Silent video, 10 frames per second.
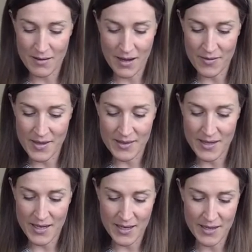I think
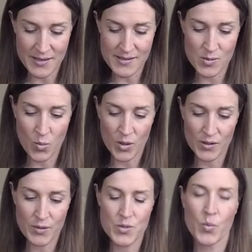that it is one
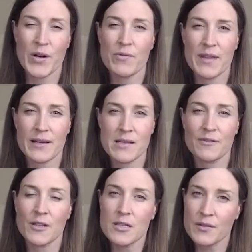of those weird things at
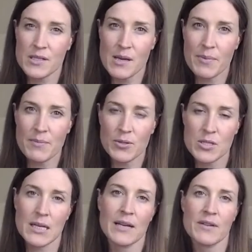first for some people,
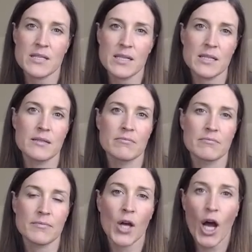just kind of as a
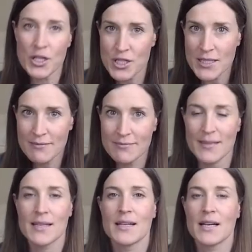caution.
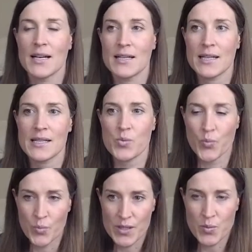It's
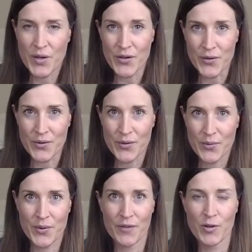weird.
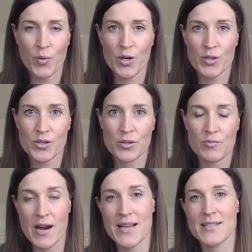If you weren't
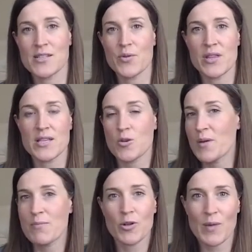raised doing this, or
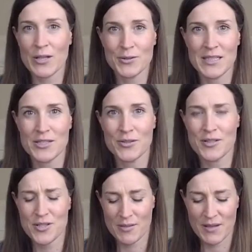people around you didn't do
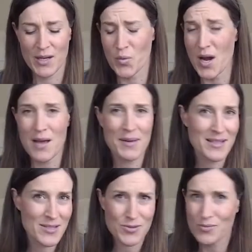this, you're gonna be like, what am
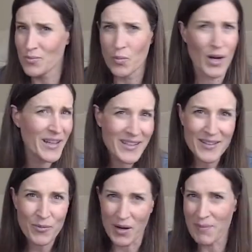
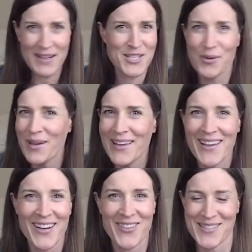I doing
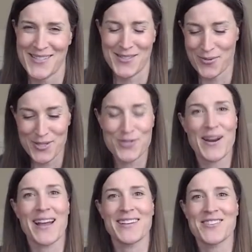here? This is so
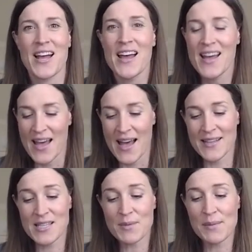strange.
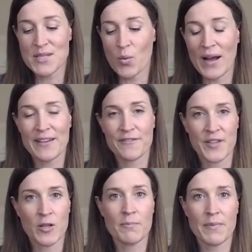And sometimes a white
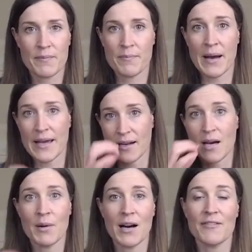film might
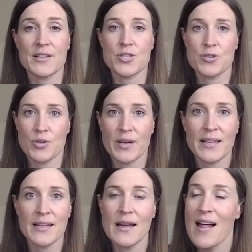come off as you're
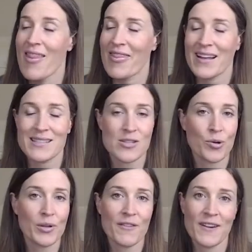doing it. That's
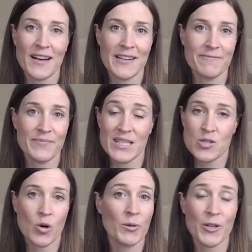totally fine.
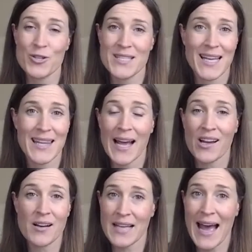That's normal. You're just getting that
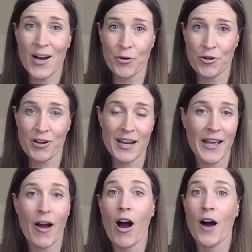gunk out. You're getting
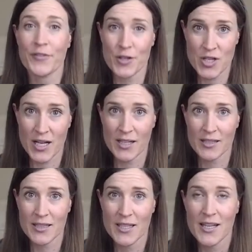it off your
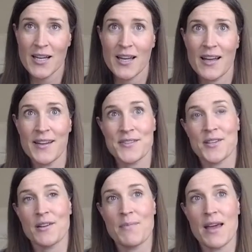tongue. And
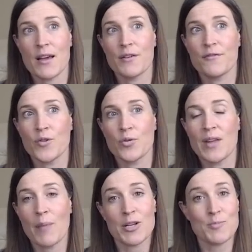it's going to make food
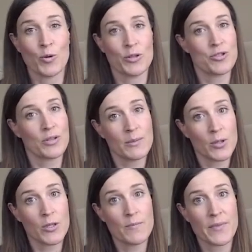that much more
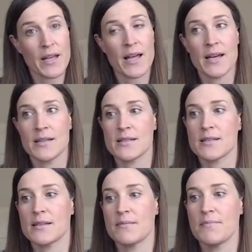enjoyable and
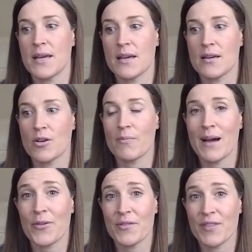make your
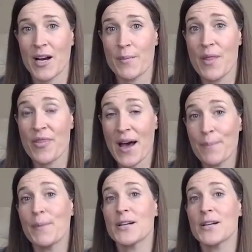mouth environment that